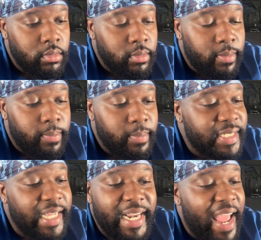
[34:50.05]

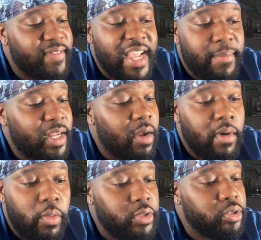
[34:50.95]
because I didn't have time to come
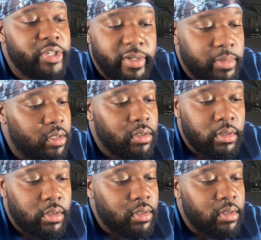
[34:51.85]
up with a script,
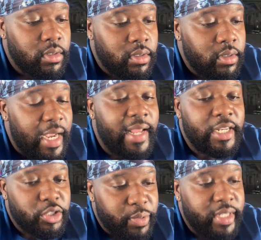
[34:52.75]
and I
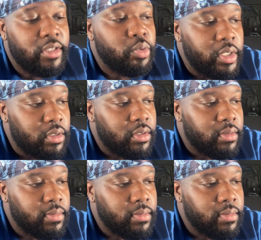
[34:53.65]
just read the tweets.